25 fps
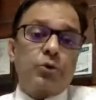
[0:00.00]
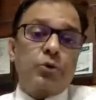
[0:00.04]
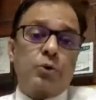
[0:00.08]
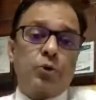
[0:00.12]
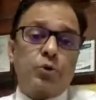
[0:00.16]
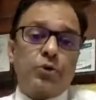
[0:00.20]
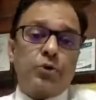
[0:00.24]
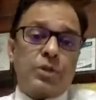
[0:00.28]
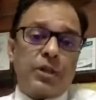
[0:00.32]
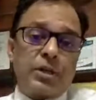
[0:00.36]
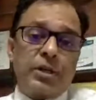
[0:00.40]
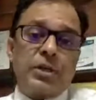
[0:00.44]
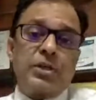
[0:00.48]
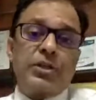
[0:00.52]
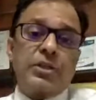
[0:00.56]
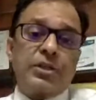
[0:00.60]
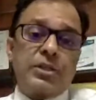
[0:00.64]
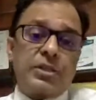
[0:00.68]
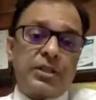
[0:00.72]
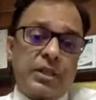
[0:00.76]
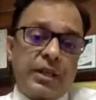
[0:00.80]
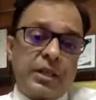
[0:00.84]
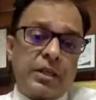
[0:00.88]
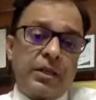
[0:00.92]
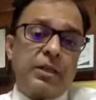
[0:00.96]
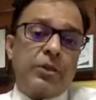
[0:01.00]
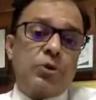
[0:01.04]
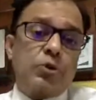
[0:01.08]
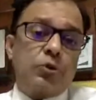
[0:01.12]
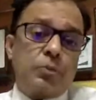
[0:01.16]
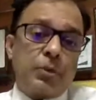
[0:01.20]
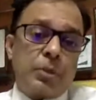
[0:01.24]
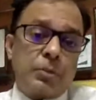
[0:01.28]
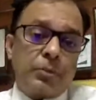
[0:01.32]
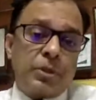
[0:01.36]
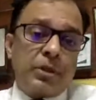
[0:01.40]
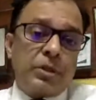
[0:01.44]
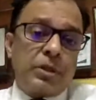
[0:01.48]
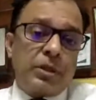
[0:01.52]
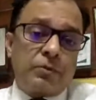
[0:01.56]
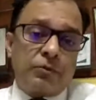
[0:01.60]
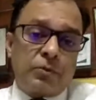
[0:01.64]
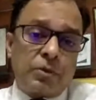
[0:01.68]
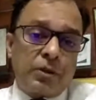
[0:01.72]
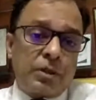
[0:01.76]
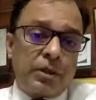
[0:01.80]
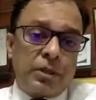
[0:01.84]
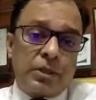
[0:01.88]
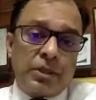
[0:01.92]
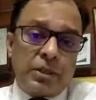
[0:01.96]
those conditions can lead to permanent
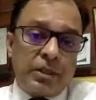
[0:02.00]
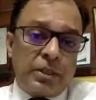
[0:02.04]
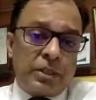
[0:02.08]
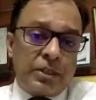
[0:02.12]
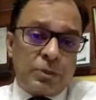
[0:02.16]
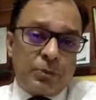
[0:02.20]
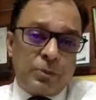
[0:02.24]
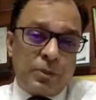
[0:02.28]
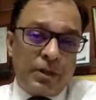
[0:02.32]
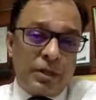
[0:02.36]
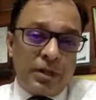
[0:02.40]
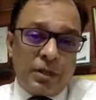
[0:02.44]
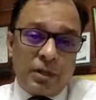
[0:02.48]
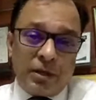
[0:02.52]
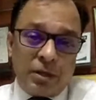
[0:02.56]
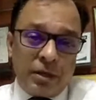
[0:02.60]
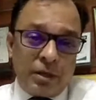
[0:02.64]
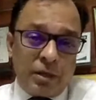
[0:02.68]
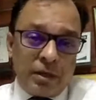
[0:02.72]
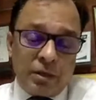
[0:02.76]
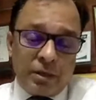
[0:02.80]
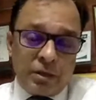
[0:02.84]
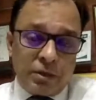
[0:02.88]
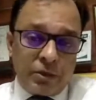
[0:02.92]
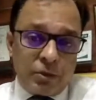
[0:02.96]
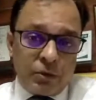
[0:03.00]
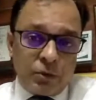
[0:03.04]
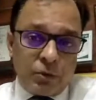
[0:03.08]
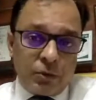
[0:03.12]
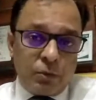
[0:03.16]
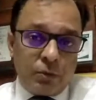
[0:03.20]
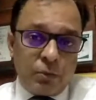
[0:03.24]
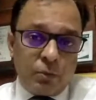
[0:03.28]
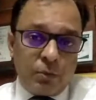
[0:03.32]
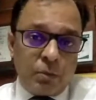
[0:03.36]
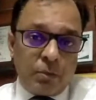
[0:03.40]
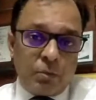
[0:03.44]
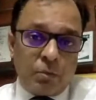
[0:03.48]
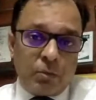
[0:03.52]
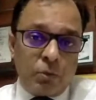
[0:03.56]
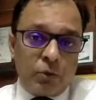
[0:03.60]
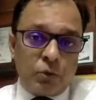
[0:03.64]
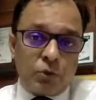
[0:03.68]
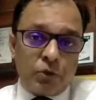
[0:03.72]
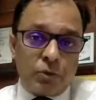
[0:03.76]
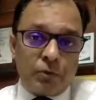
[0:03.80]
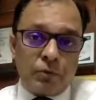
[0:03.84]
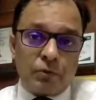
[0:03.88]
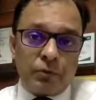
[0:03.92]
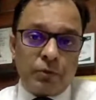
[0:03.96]
infertility as well. So
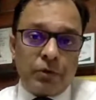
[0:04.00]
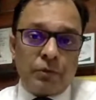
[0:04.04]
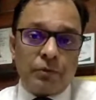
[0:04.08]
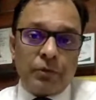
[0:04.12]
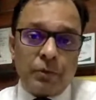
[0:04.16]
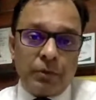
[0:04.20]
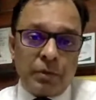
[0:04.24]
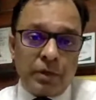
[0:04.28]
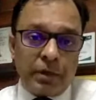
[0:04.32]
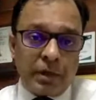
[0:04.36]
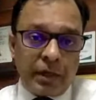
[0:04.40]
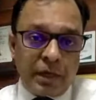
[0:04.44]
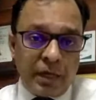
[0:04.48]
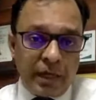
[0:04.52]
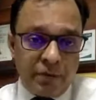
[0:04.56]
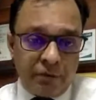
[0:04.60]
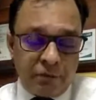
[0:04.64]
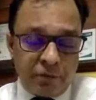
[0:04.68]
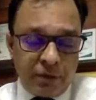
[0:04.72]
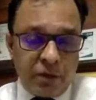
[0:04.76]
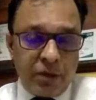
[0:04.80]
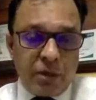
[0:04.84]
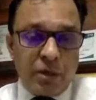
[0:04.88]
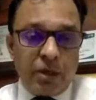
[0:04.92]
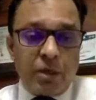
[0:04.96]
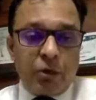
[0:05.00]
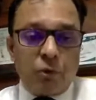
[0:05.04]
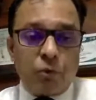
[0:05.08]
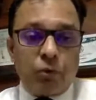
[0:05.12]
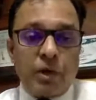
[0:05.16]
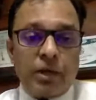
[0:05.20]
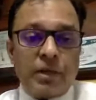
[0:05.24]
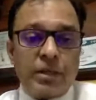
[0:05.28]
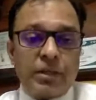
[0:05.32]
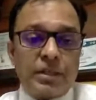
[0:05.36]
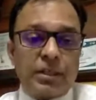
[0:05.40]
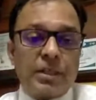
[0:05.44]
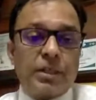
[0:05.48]
most of the women have quite a